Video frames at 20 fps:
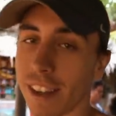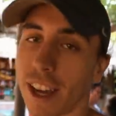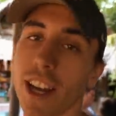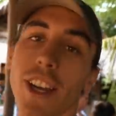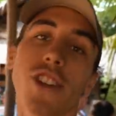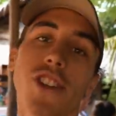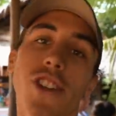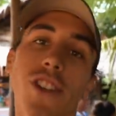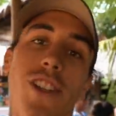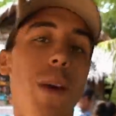
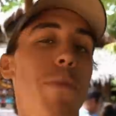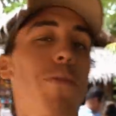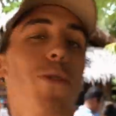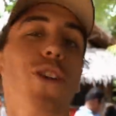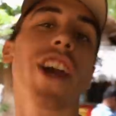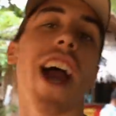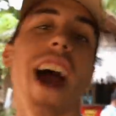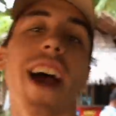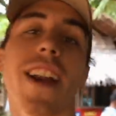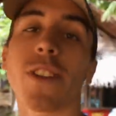and you should tip
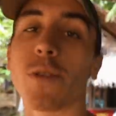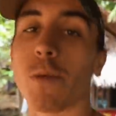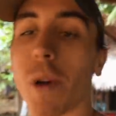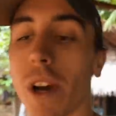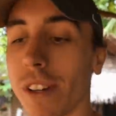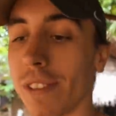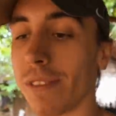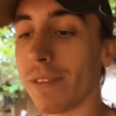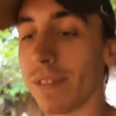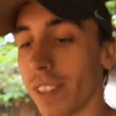your guide as
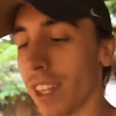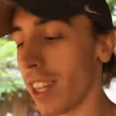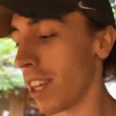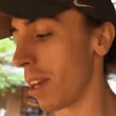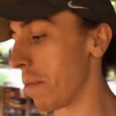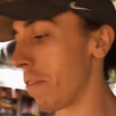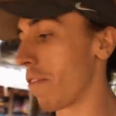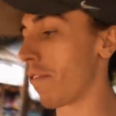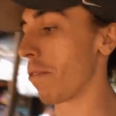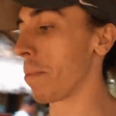well.
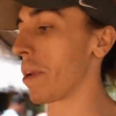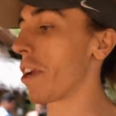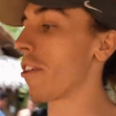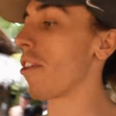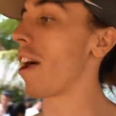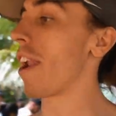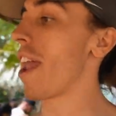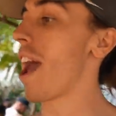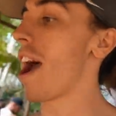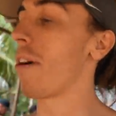From
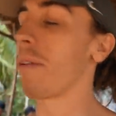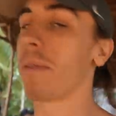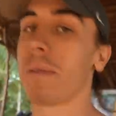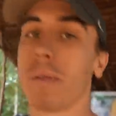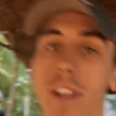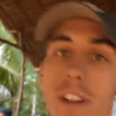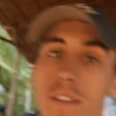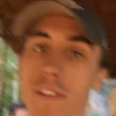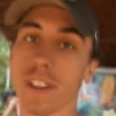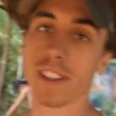here on out,
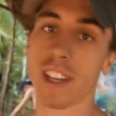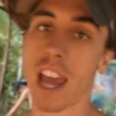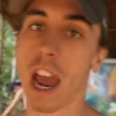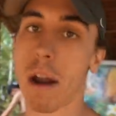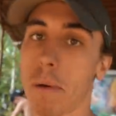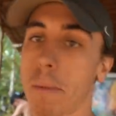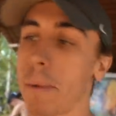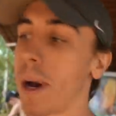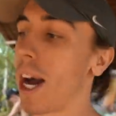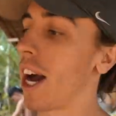we're leaving this
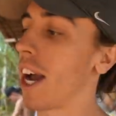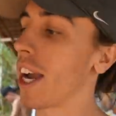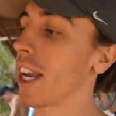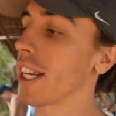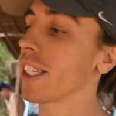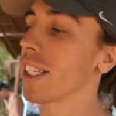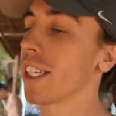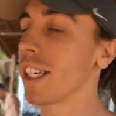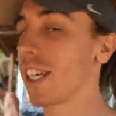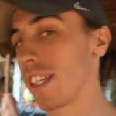camera
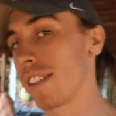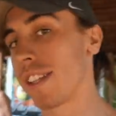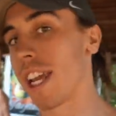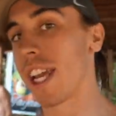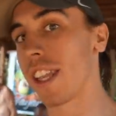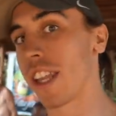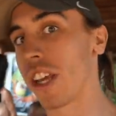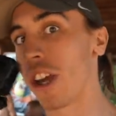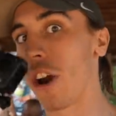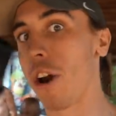behind, taking the